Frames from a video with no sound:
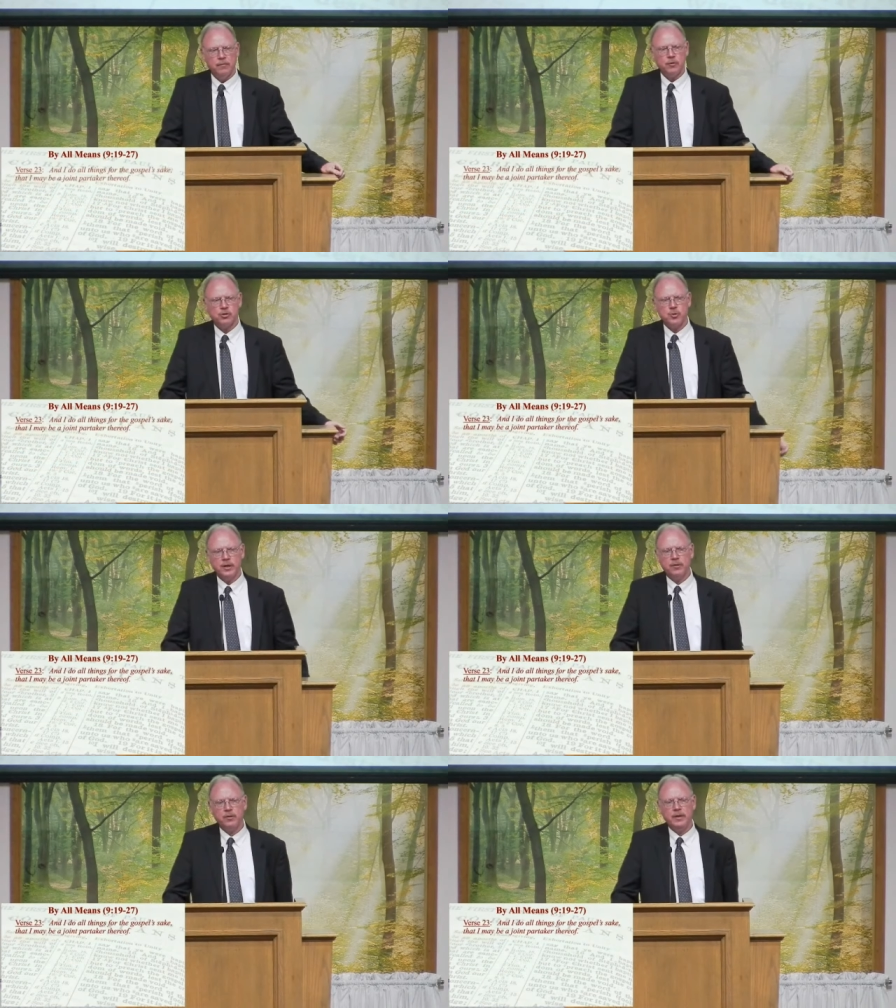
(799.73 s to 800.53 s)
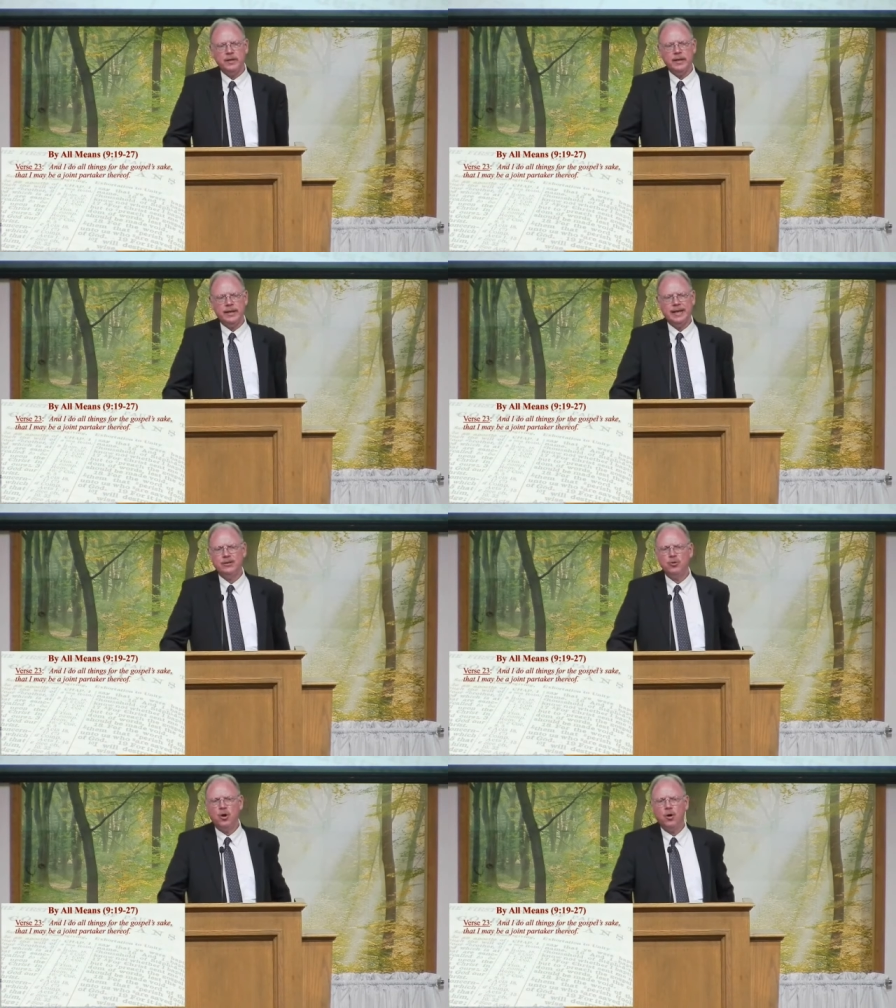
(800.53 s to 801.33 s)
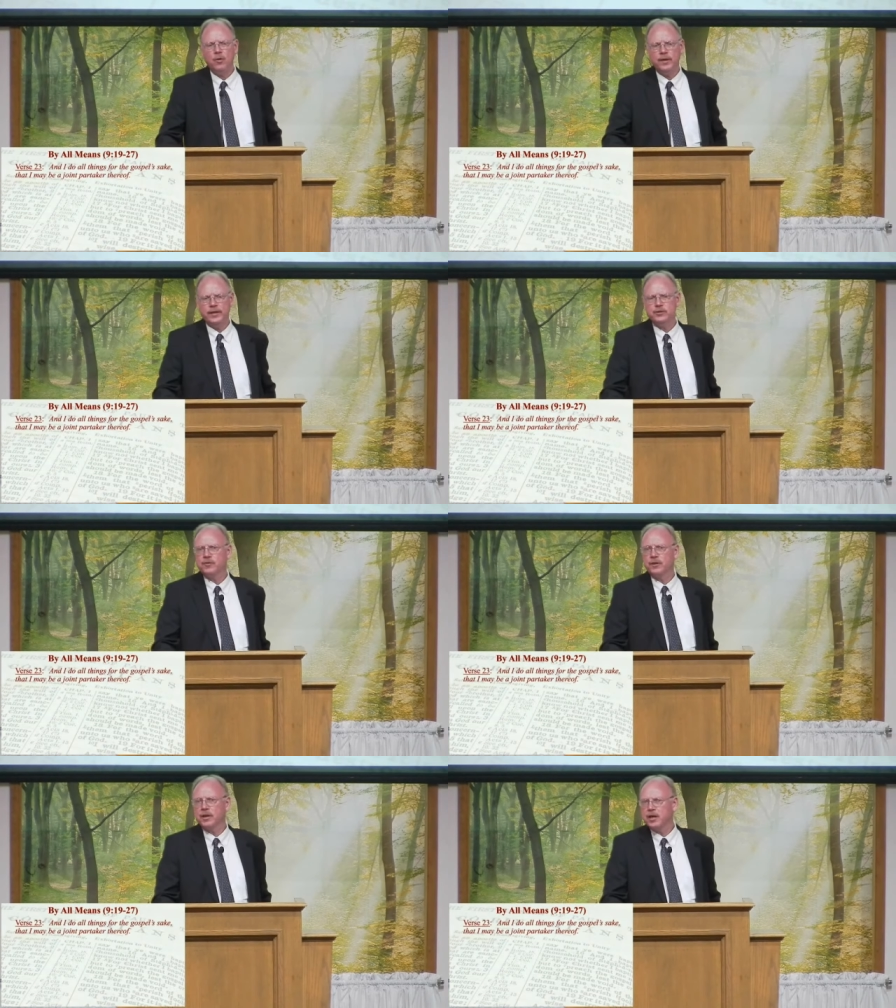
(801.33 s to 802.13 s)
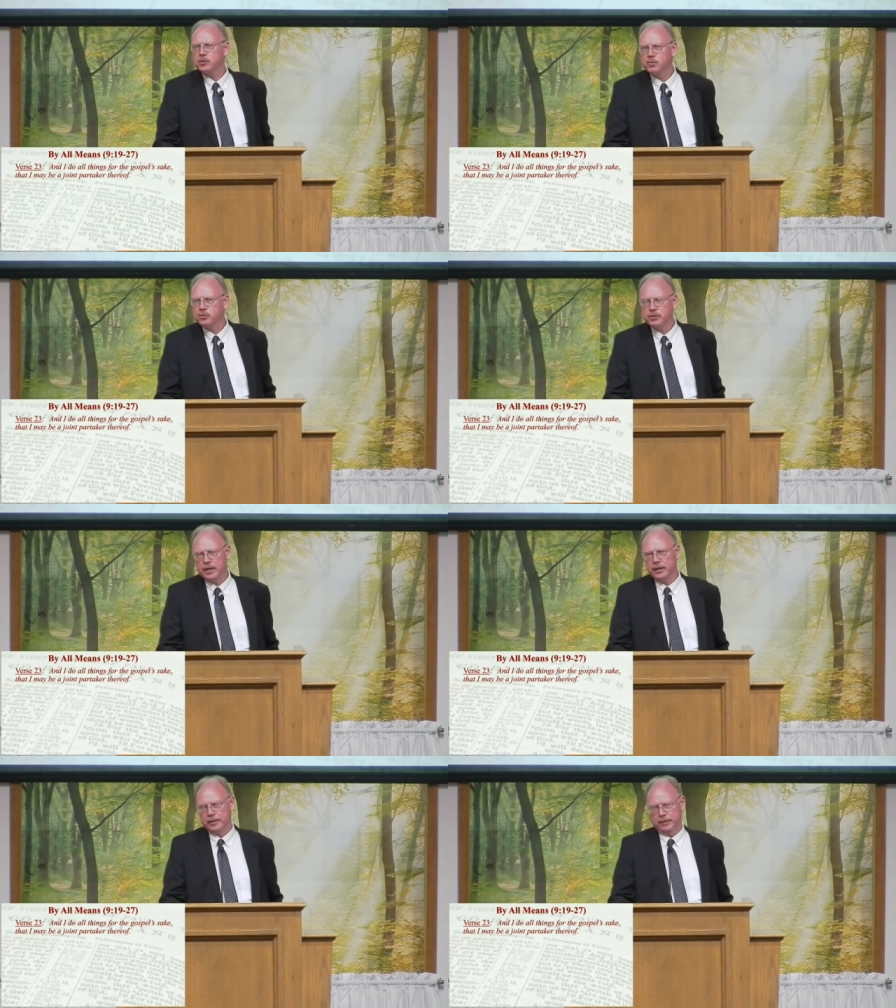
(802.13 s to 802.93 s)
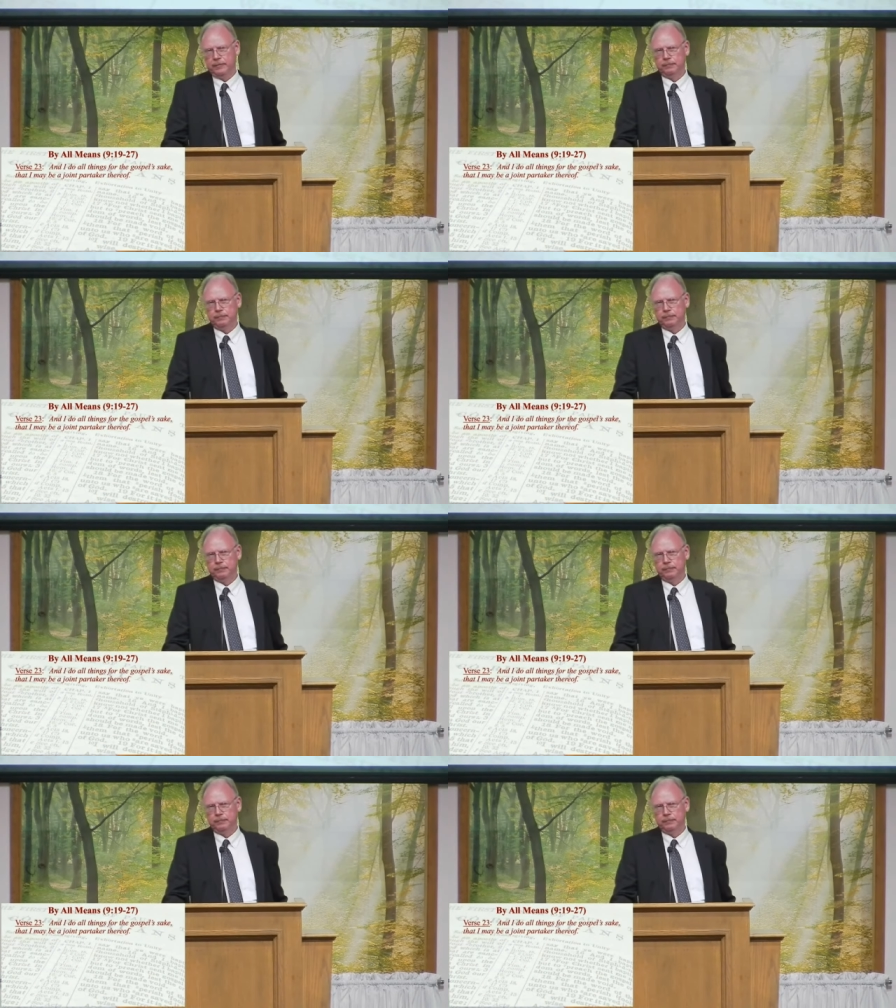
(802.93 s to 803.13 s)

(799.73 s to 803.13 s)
Verse 23 And I do all things for the gospel's sake,